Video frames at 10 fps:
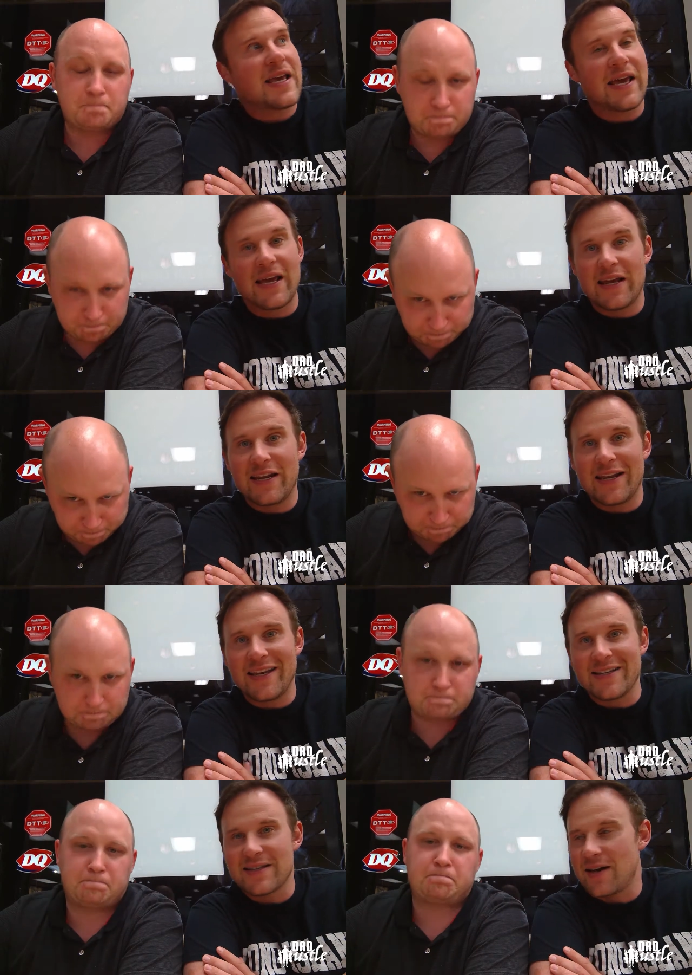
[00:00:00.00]
Speaker 1: and
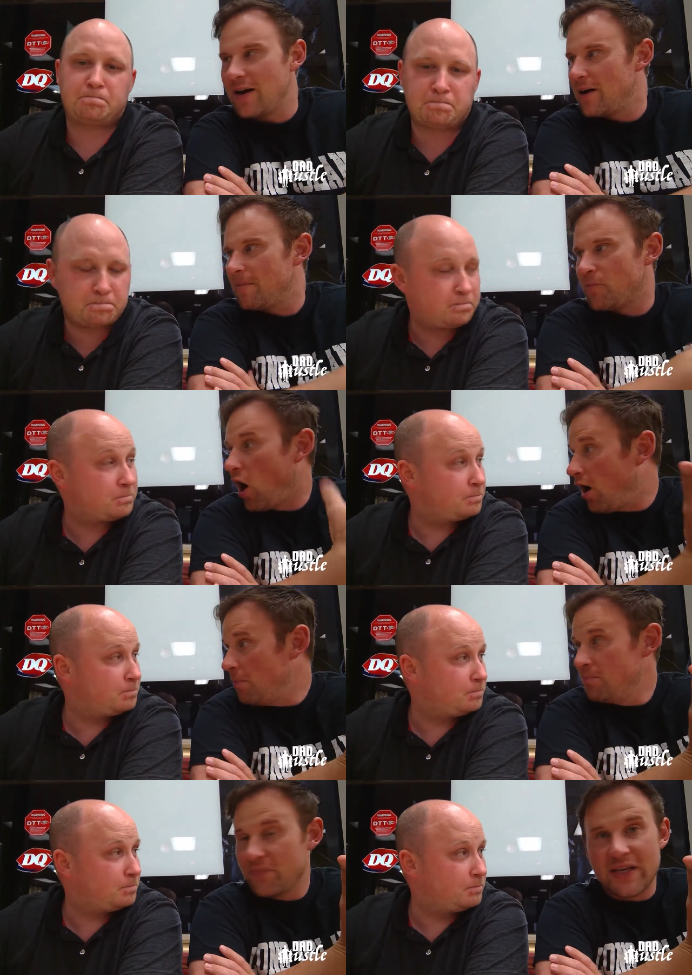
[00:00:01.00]
his
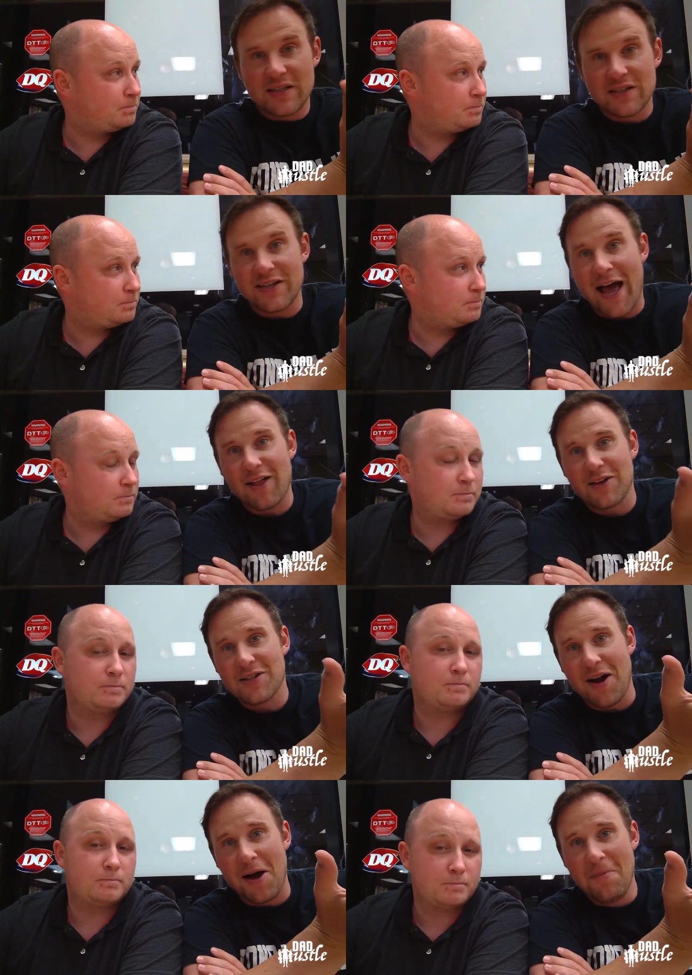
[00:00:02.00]
hub is the Dallas
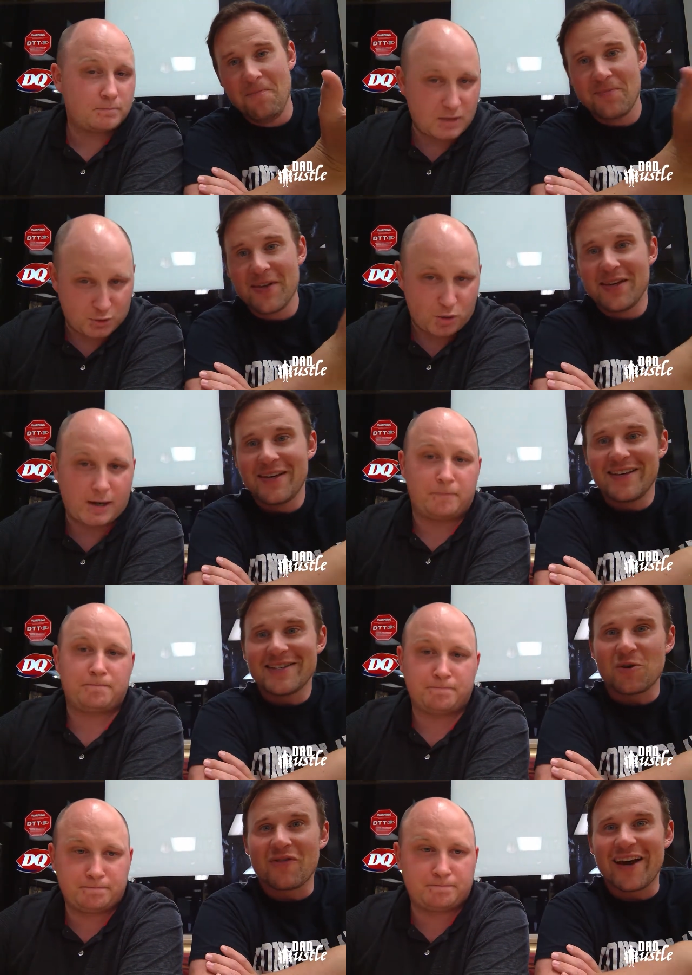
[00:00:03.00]
hub. That's right.
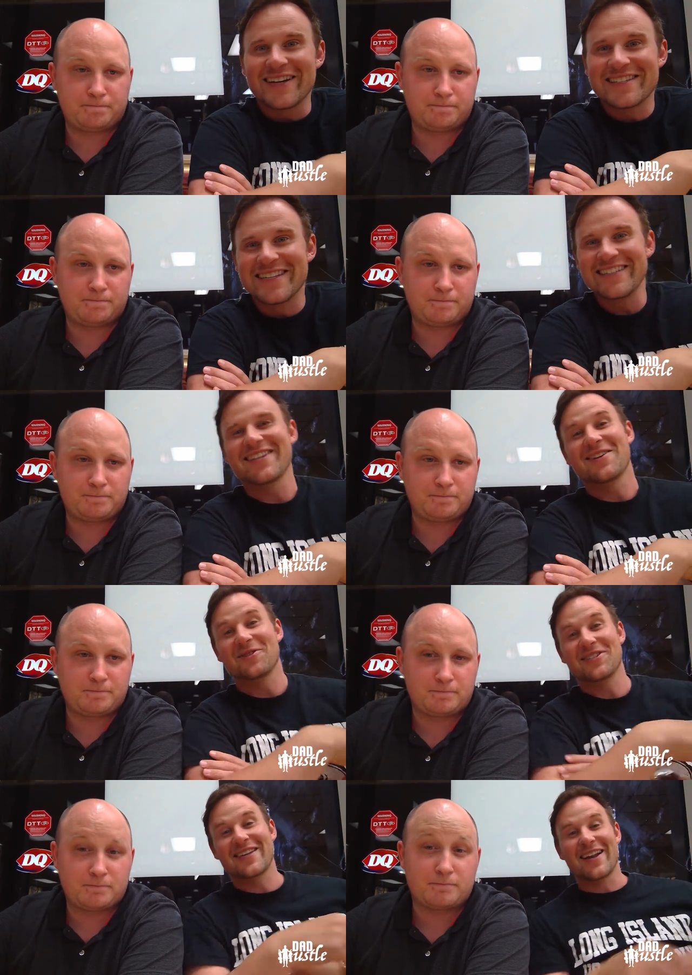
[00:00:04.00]
So we've gotten to see each other, which
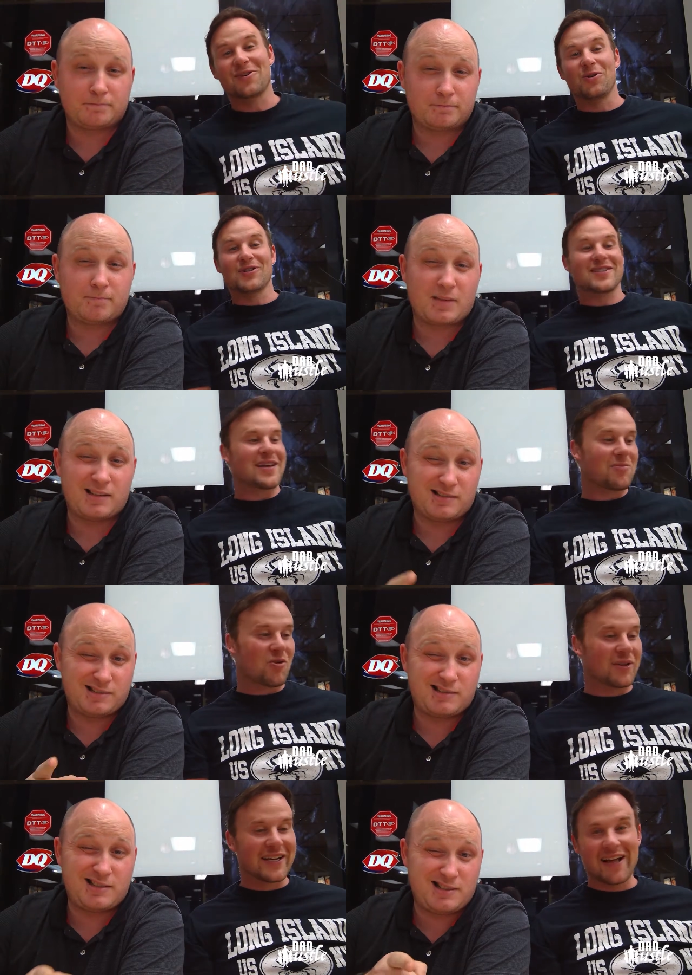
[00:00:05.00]
is kind of cool since I'm
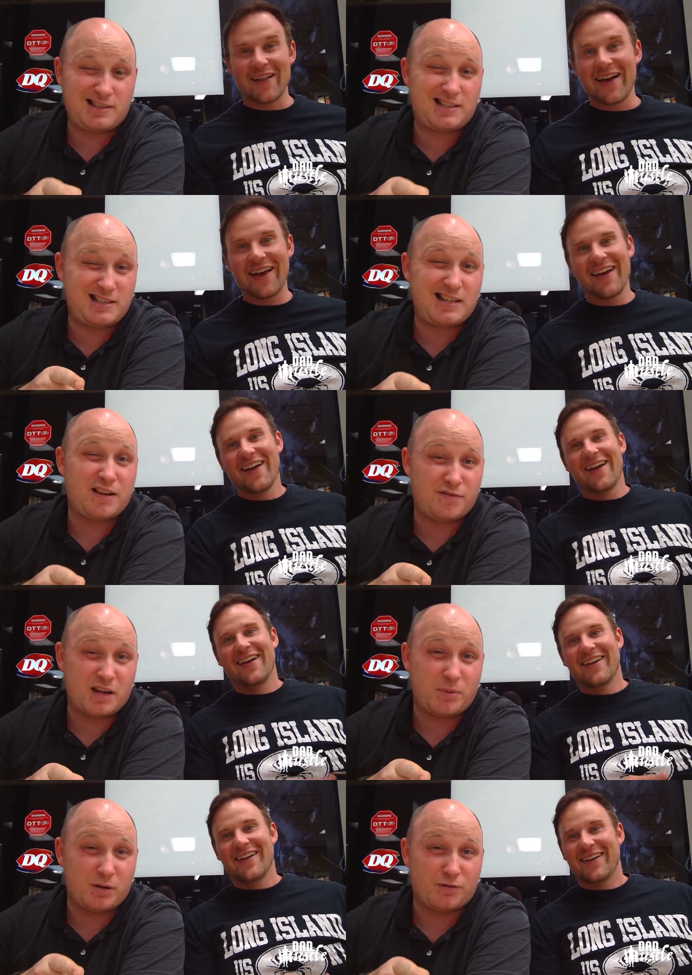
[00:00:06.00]
Speaker 2: normally in LA.
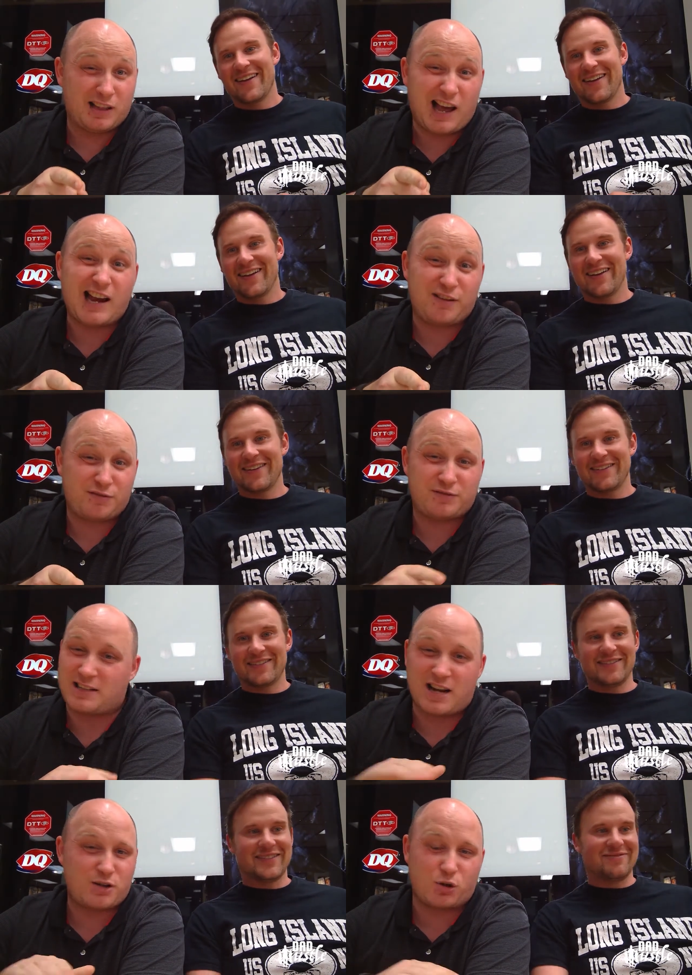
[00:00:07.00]
DFW for life. That's
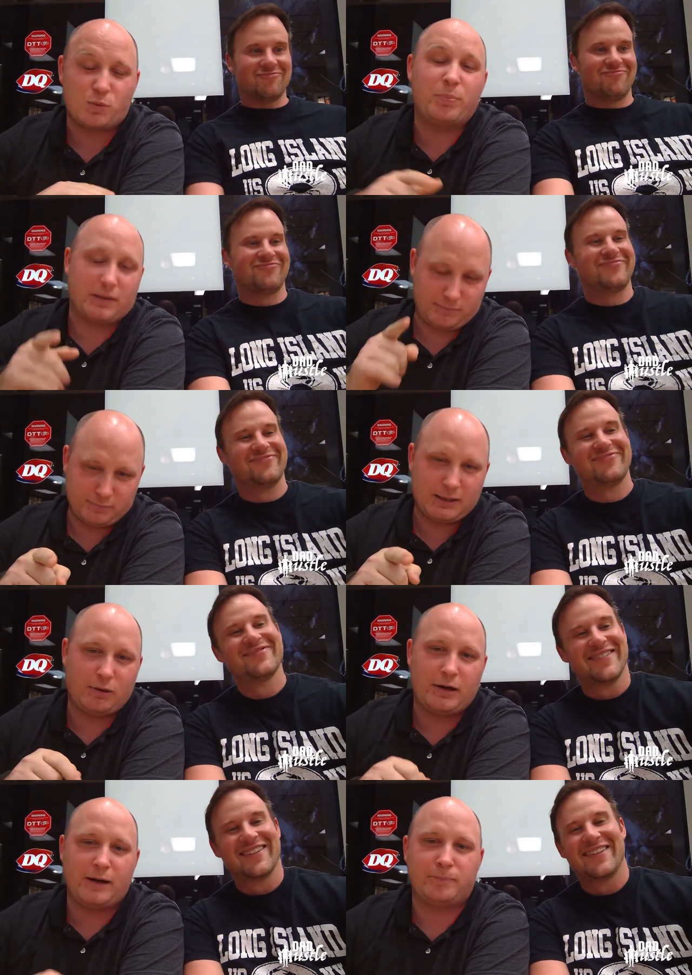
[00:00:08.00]
not true, but here
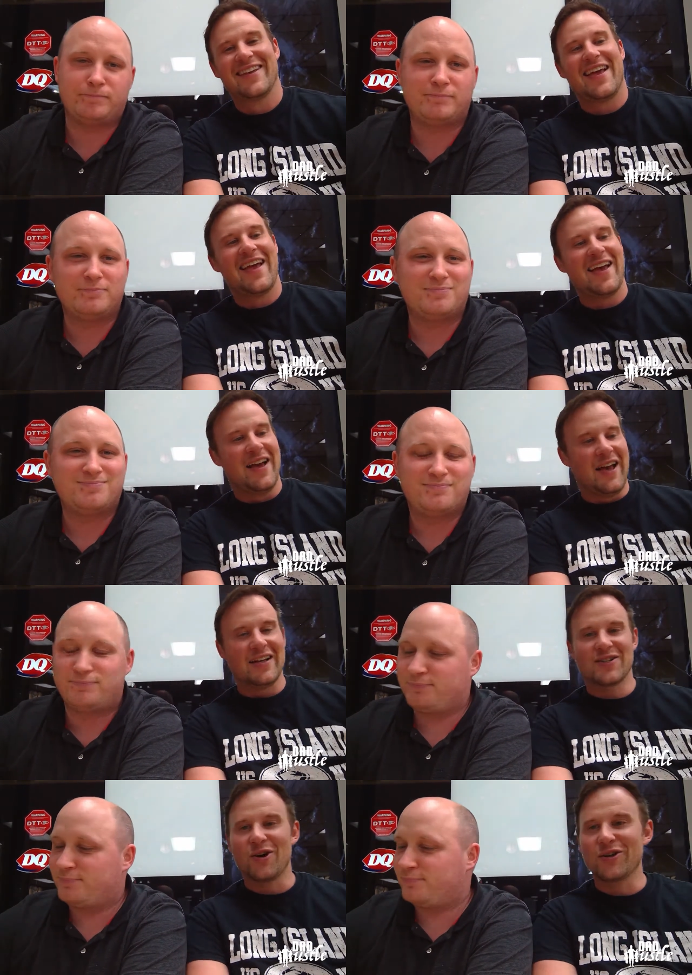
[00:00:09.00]
I am.
Speaker 1: And
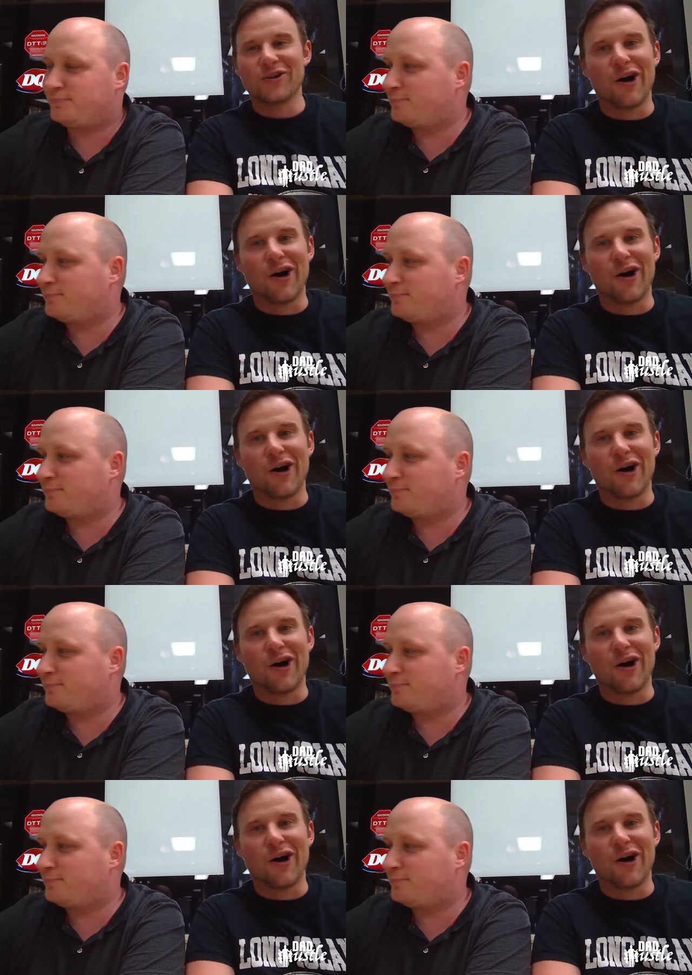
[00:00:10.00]
so, you